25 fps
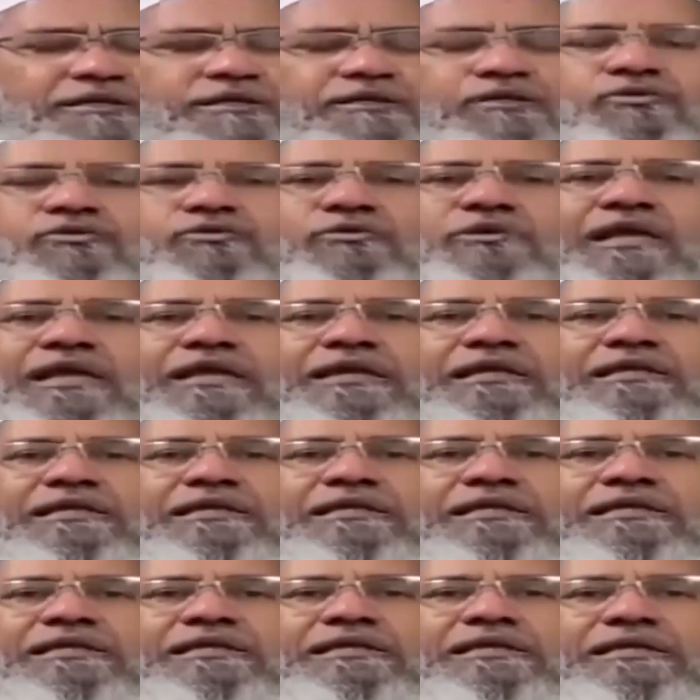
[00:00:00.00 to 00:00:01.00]
you can
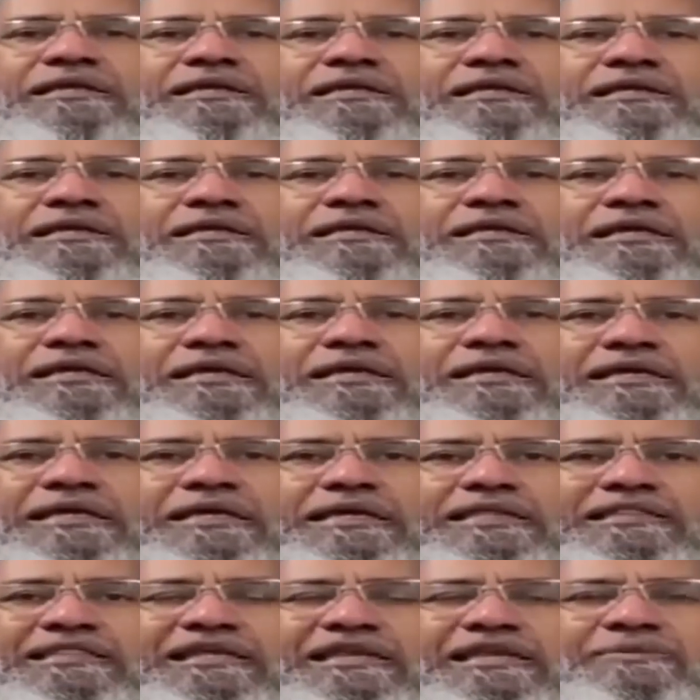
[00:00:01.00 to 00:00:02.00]

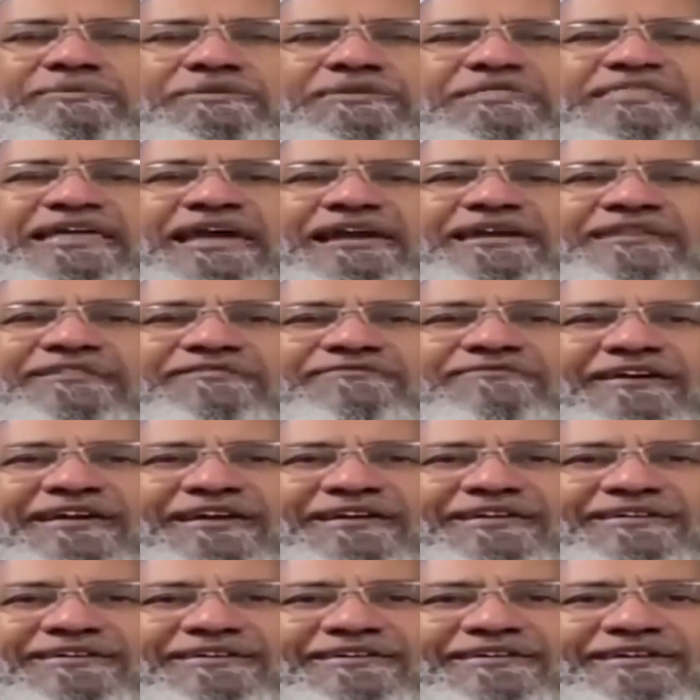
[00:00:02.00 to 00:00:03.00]
easily be
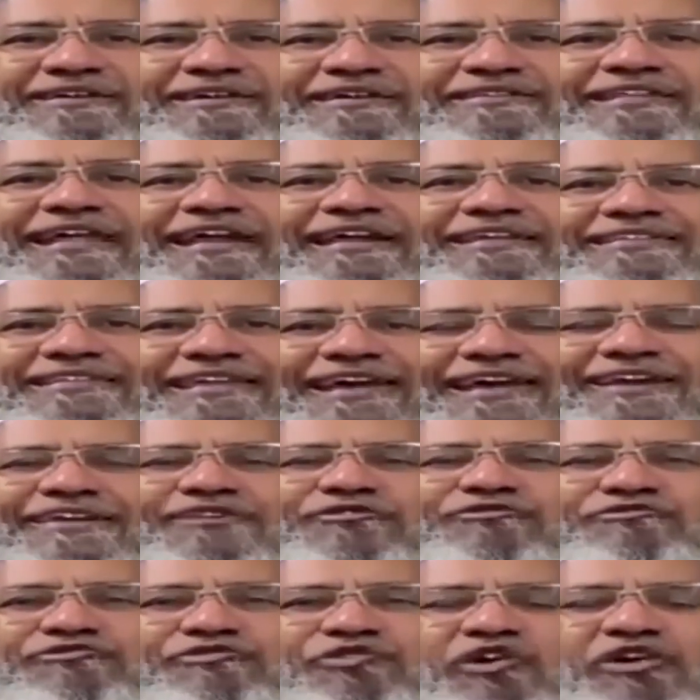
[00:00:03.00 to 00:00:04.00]
satisfied that there
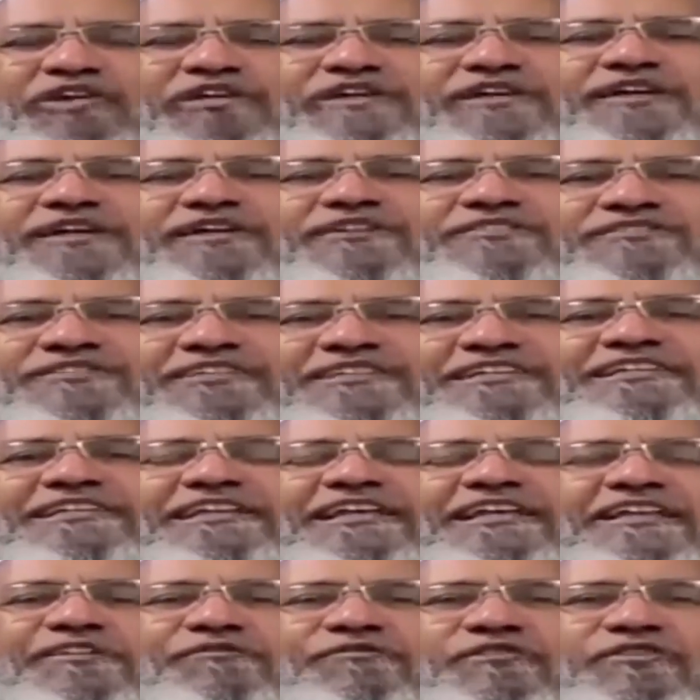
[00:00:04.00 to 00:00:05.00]
is not a
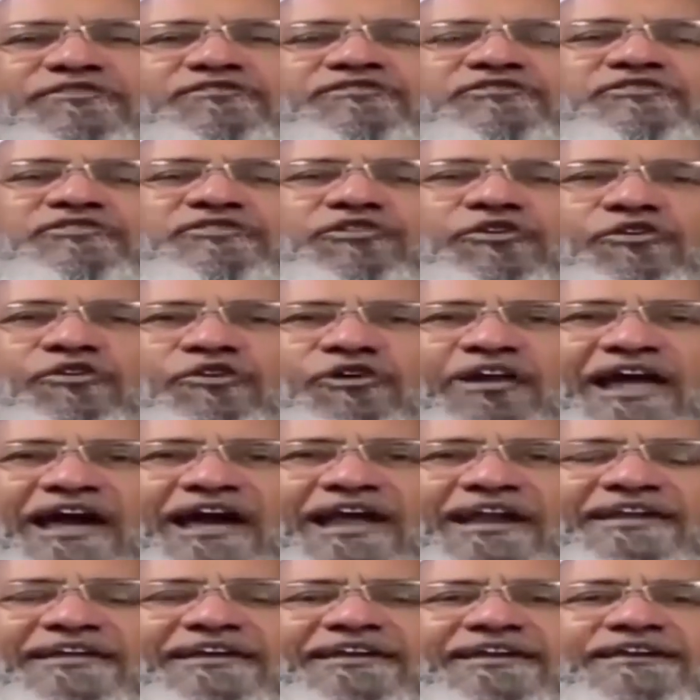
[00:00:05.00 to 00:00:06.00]
single verse in the
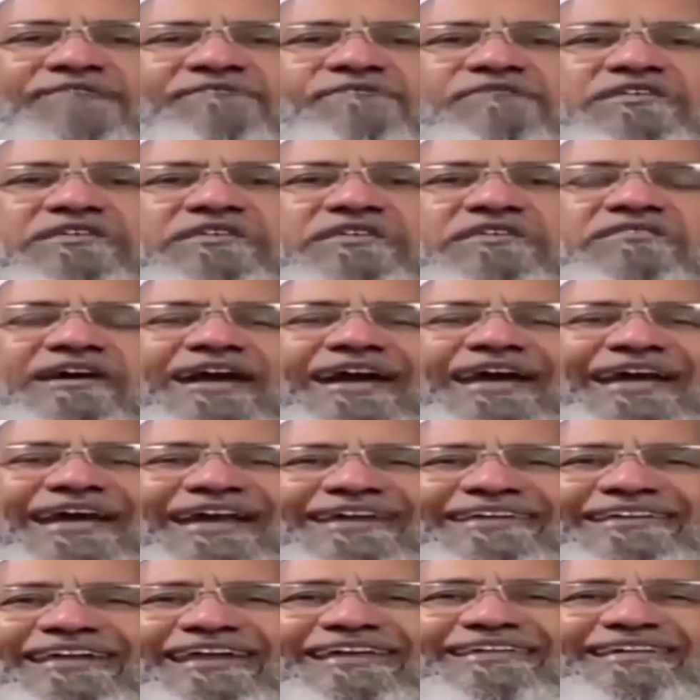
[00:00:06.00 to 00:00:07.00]
Quran which is
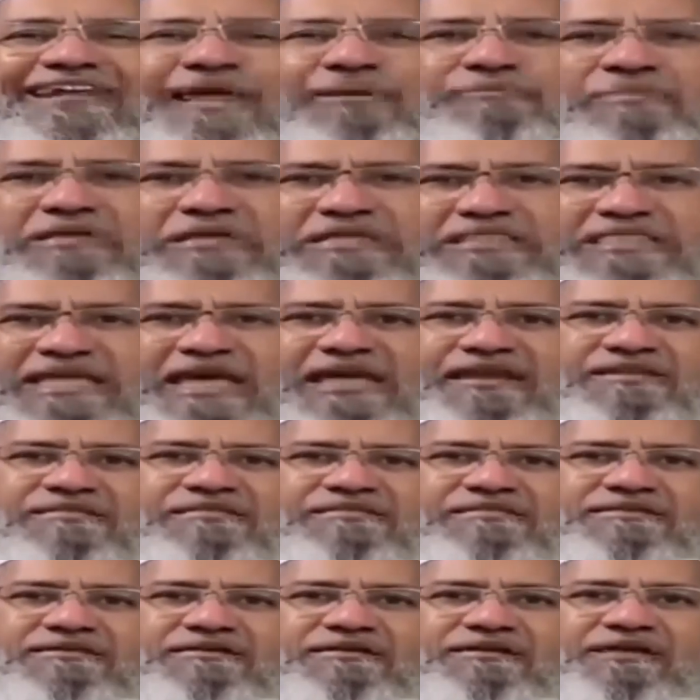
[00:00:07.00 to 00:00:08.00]
against established science.
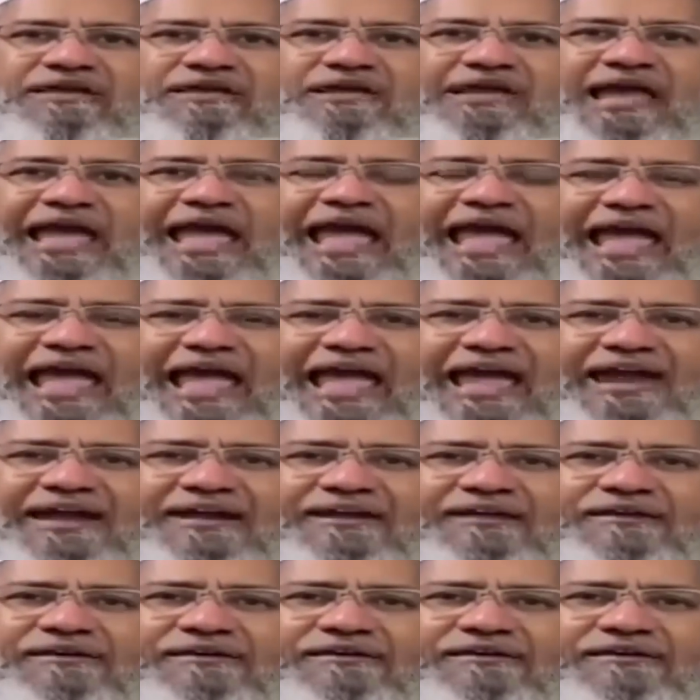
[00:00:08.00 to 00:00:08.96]
And